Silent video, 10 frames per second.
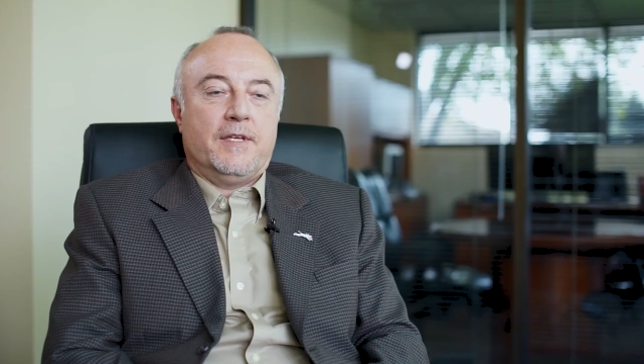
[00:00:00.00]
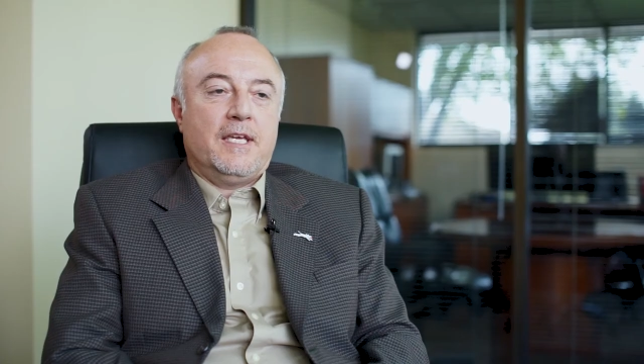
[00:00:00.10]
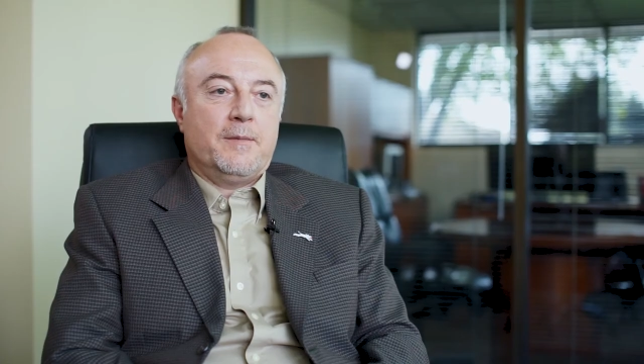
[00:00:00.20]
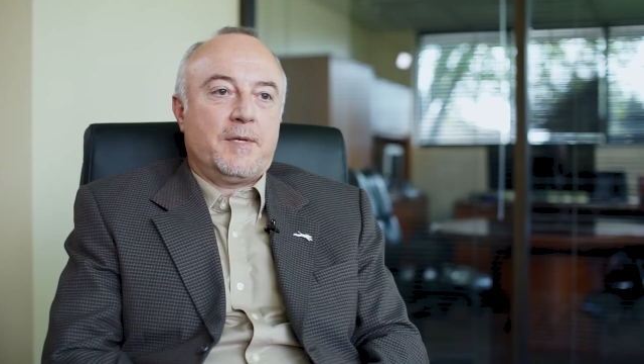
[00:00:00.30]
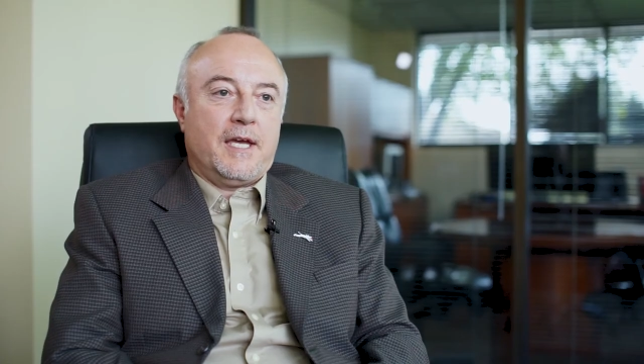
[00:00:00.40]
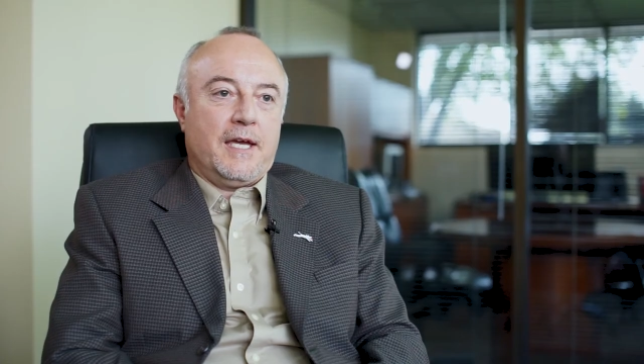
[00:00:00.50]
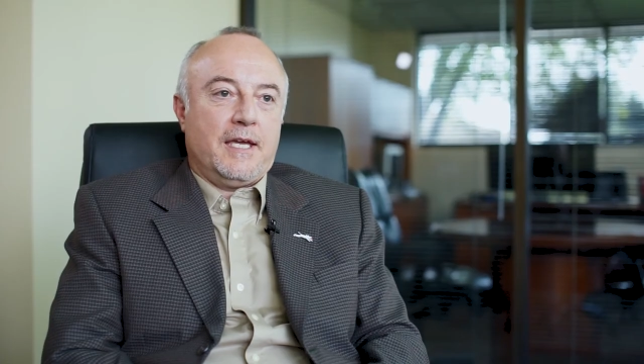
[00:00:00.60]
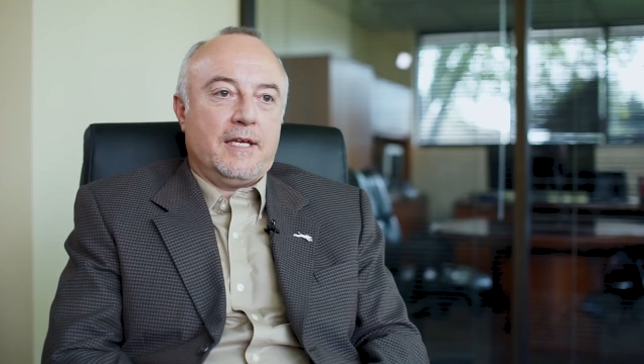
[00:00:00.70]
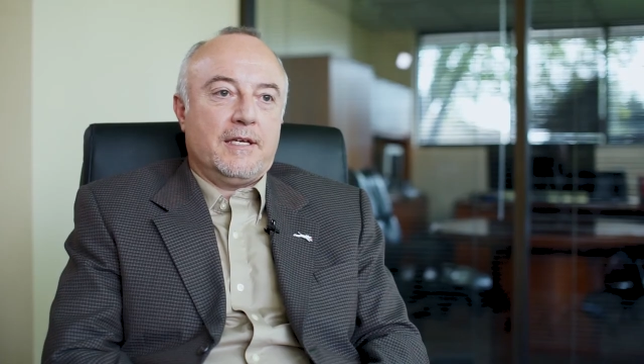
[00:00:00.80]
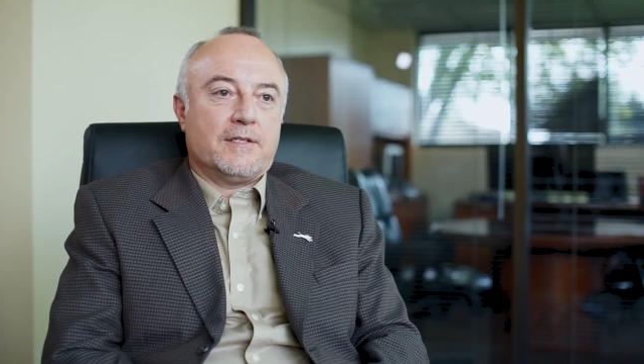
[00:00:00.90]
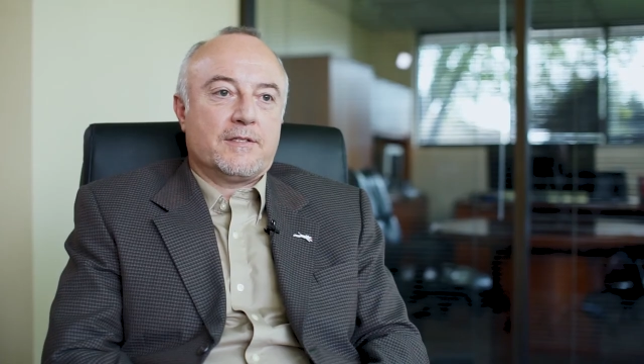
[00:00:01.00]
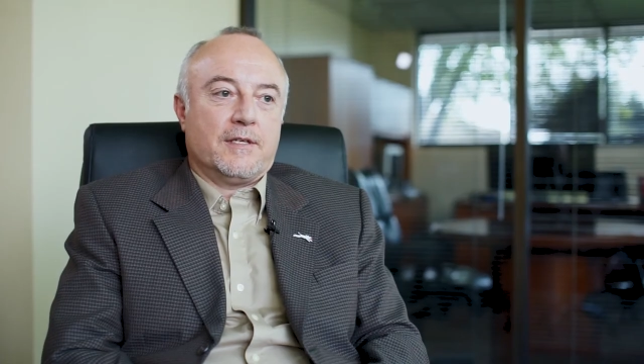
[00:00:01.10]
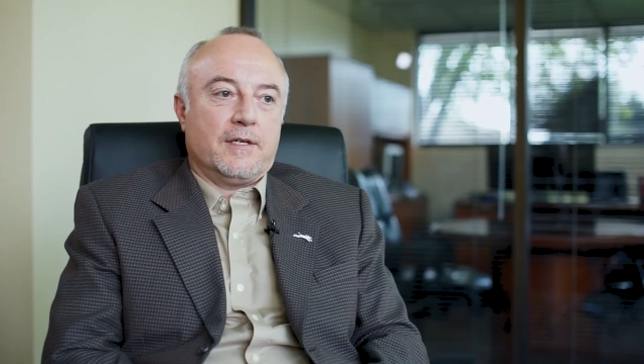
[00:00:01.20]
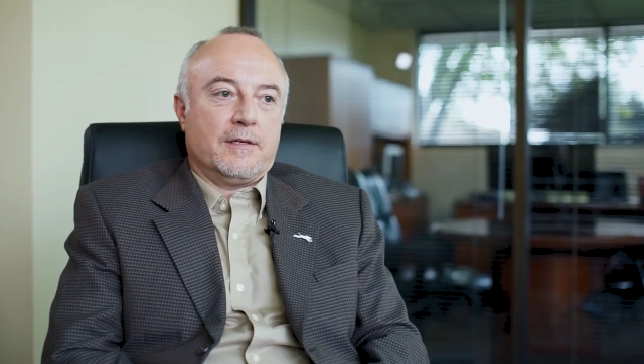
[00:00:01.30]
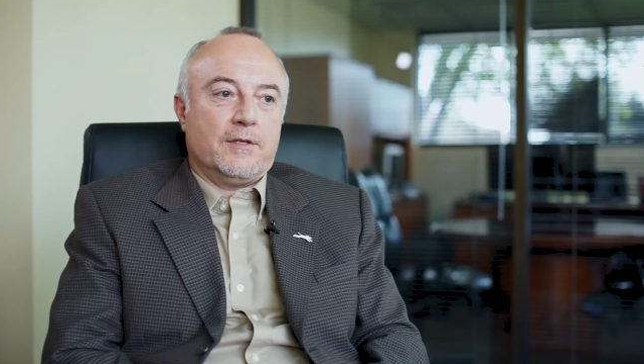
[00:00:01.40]
The EMK is
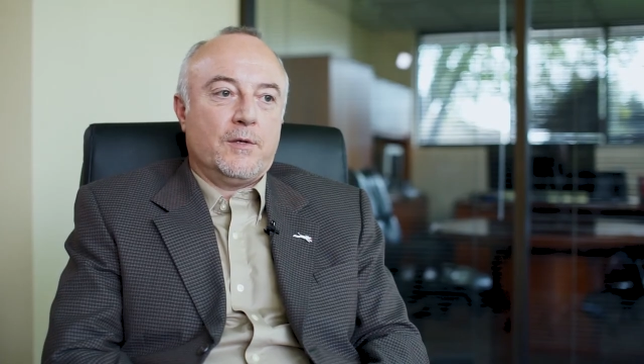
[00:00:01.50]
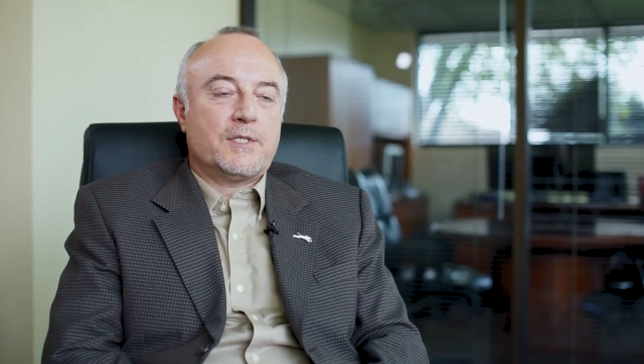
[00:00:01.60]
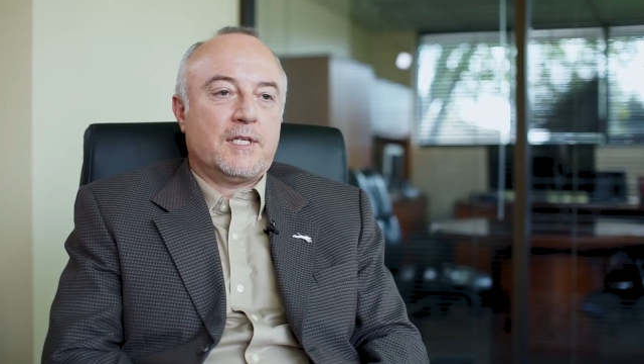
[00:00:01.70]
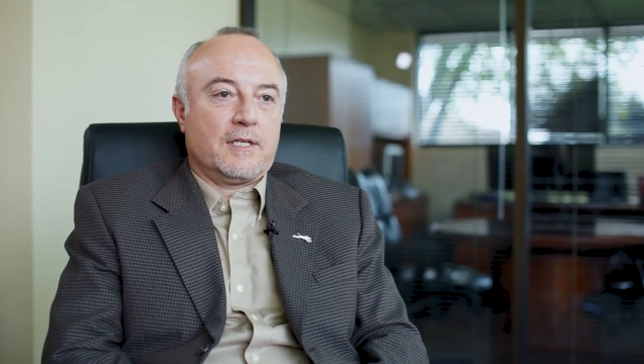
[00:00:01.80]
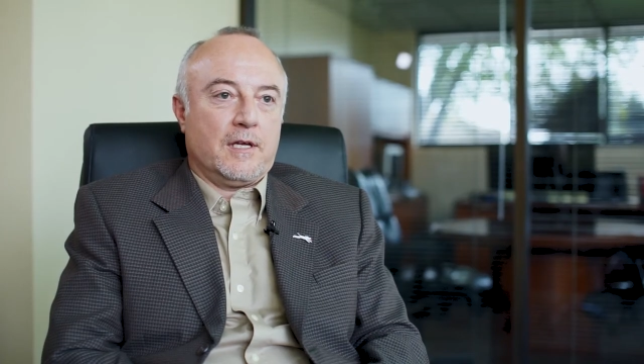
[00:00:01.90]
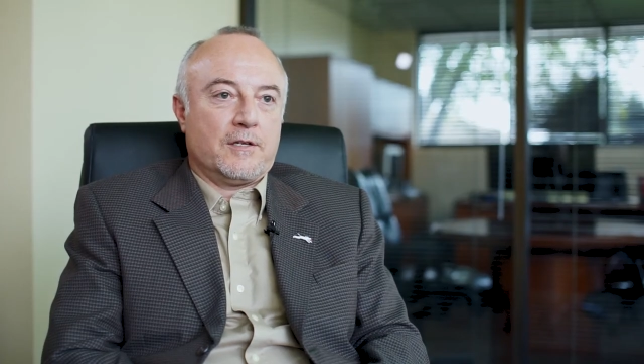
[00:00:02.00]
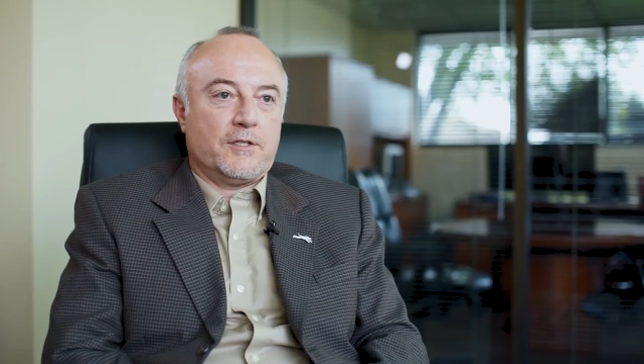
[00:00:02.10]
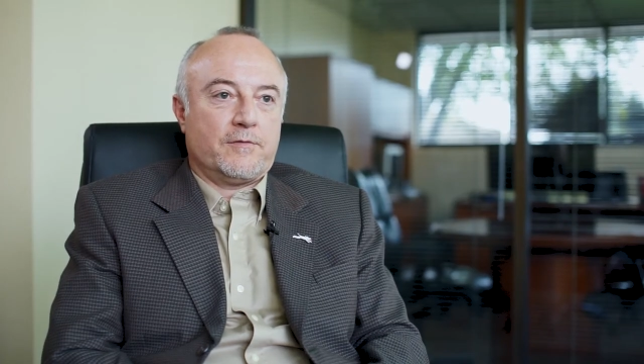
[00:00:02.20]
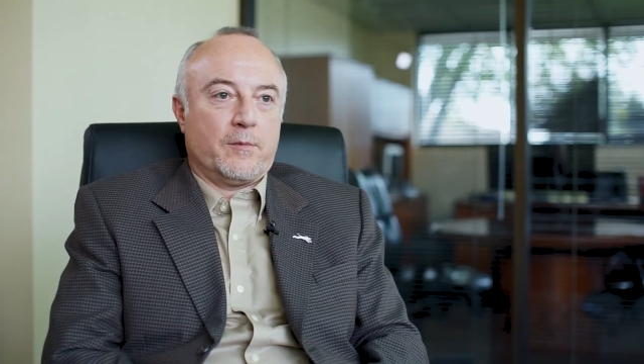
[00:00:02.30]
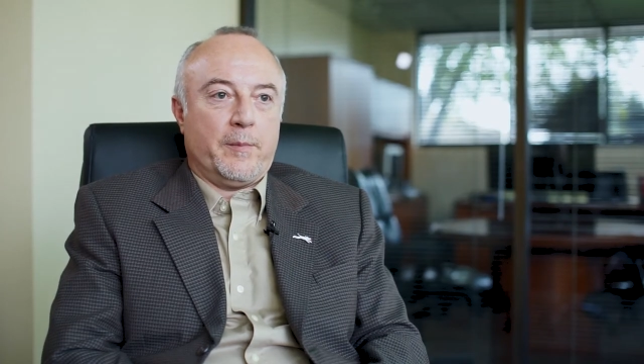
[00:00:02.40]
the newest technology from